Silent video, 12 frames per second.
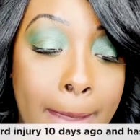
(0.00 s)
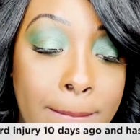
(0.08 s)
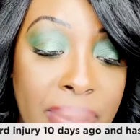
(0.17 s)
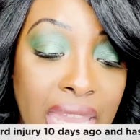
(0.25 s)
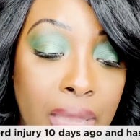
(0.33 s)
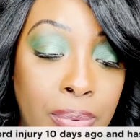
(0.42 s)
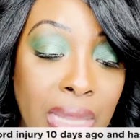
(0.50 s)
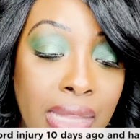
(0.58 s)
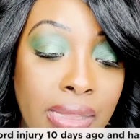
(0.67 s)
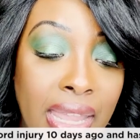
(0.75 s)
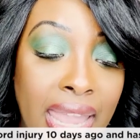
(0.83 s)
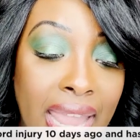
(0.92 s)
B,
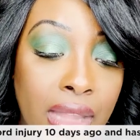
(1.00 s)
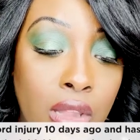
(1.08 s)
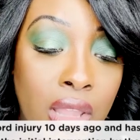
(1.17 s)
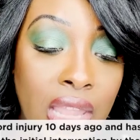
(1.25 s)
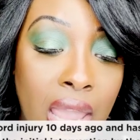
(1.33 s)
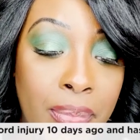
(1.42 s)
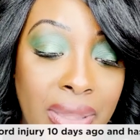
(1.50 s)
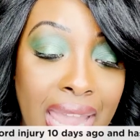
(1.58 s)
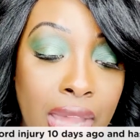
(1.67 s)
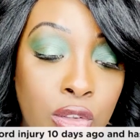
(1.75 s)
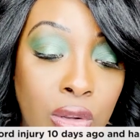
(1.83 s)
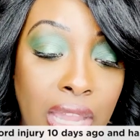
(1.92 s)
place the hands on the
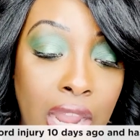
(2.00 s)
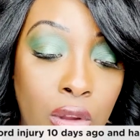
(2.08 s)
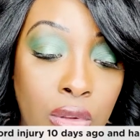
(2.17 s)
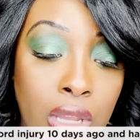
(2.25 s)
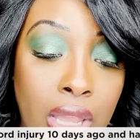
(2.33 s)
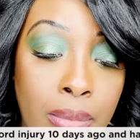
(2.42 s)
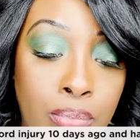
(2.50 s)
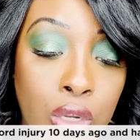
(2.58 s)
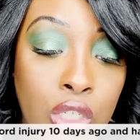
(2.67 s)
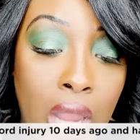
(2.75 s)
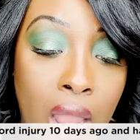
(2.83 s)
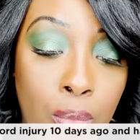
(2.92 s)
epigastric area and
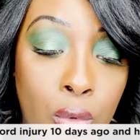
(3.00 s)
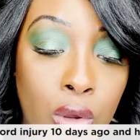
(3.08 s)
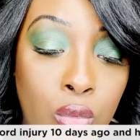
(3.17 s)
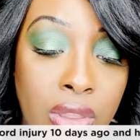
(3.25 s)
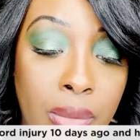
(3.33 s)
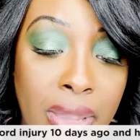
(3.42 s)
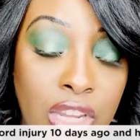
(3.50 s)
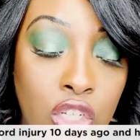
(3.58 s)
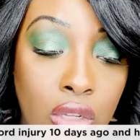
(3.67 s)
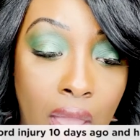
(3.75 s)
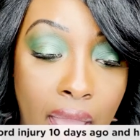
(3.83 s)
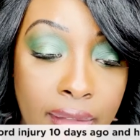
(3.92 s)
push upward when the
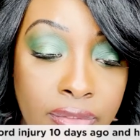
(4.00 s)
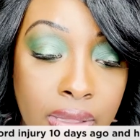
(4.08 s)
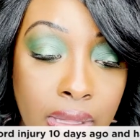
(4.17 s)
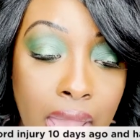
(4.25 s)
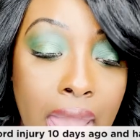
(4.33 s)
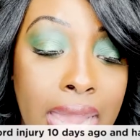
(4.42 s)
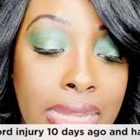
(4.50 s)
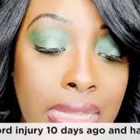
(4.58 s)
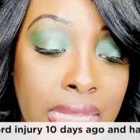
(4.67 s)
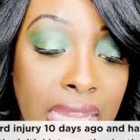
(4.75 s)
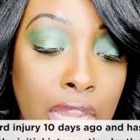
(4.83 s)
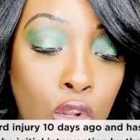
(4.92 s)
patient coughs.
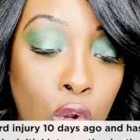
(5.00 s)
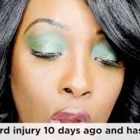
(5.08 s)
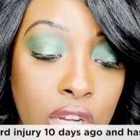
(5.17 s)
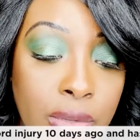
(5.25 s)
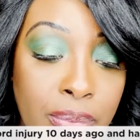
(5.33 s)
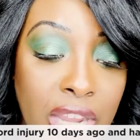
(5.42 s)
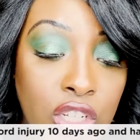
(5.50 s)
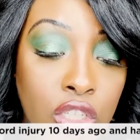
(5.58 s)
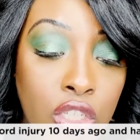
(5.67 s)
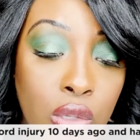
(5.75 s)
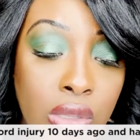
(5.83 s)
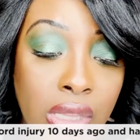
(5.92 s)
C, encourage the
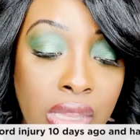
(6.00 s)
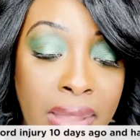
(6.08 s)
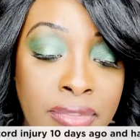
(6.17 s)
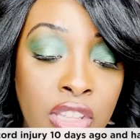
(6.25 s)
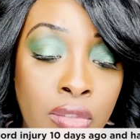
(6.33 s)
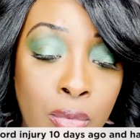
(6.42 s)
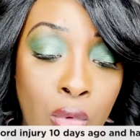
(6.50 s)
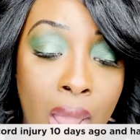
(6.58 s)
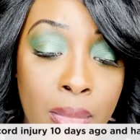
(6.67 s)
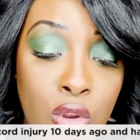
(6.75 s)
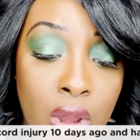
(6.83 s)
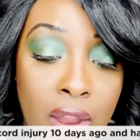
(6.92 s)
patient to use incentive
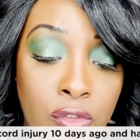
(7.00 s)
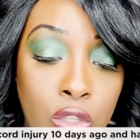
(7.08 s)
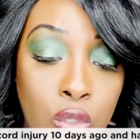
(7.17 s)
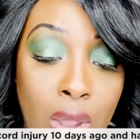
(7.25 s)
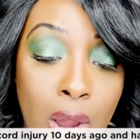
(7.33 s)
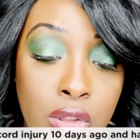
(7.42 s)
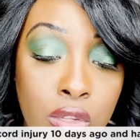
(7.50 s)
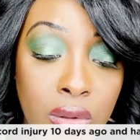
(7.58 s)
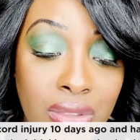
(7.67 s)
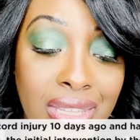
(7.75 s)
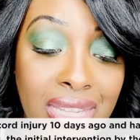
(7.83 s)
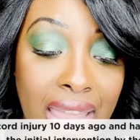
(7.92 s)
spirometer every two hours
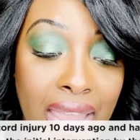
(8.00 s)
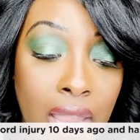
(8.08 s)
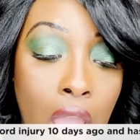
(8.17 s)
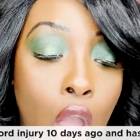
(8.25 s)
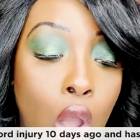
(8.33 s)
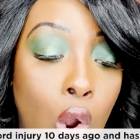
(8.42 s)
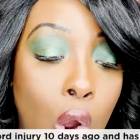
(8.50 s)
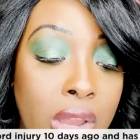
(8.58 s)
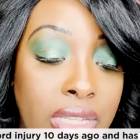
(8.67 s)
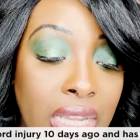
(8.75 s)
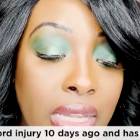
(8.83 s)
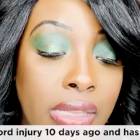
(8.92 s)
during the day. Or
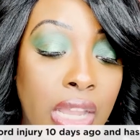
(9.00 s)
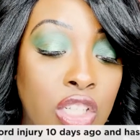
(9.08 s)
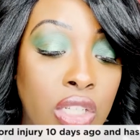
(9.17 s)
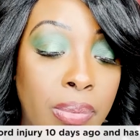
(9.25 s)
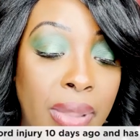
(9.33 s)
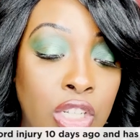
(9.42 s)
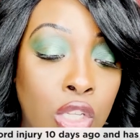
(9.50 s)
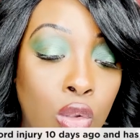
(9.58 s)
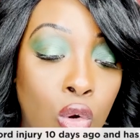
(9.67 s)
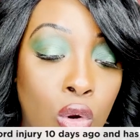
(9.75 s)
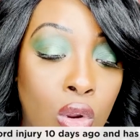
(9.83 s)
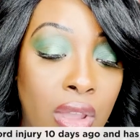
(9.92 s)
D, suction the patient's
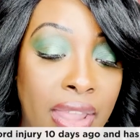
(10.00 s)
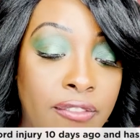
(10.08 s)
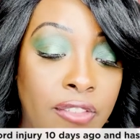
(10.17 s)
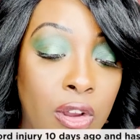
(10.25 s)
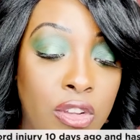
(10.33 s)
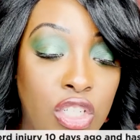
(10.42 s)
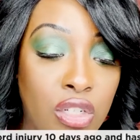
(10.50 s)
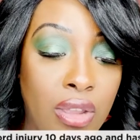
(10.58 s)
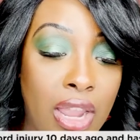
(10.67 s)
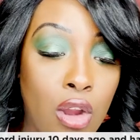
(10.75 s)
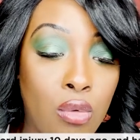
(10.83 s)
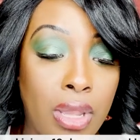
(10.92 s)
oral and pharyngeal
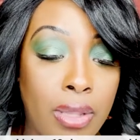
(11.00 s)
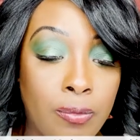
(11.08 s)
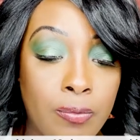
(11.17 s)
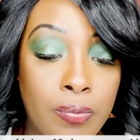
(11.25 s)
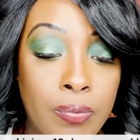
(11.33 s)
airway.